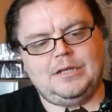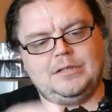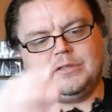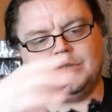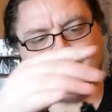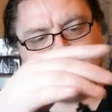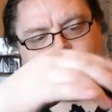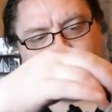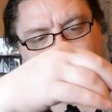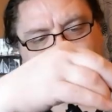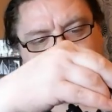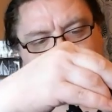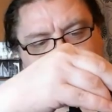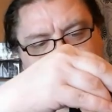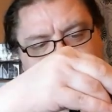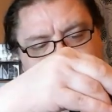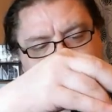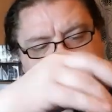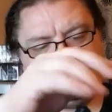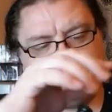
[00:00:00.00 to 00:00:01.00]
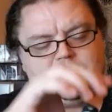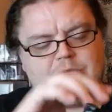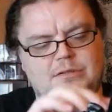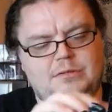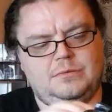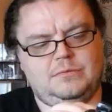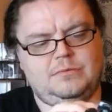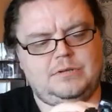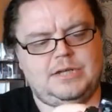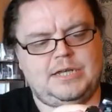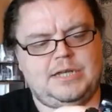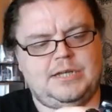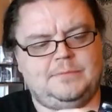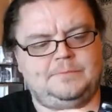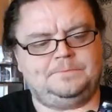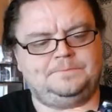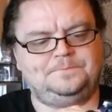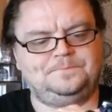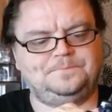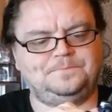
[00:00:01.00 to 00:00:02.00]
So we'll go straight
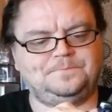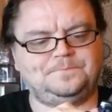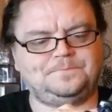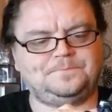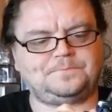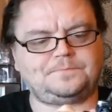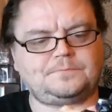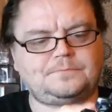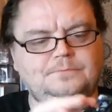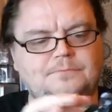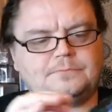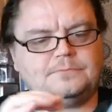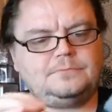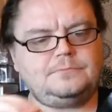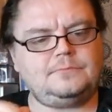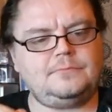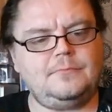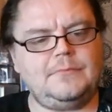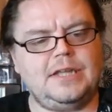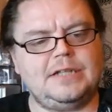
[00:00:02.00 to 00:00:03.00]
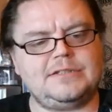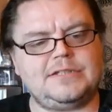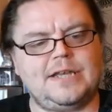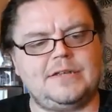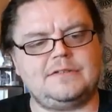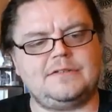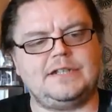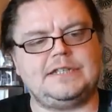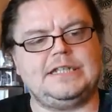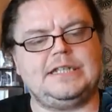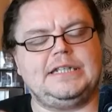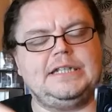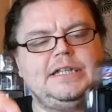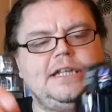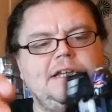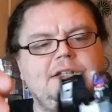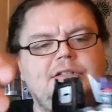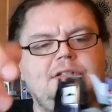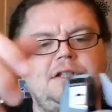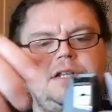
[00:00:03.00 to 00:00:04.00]
into terms of
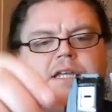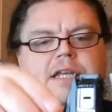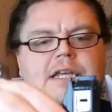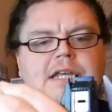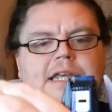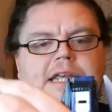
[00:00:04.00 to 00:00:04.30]
articulation.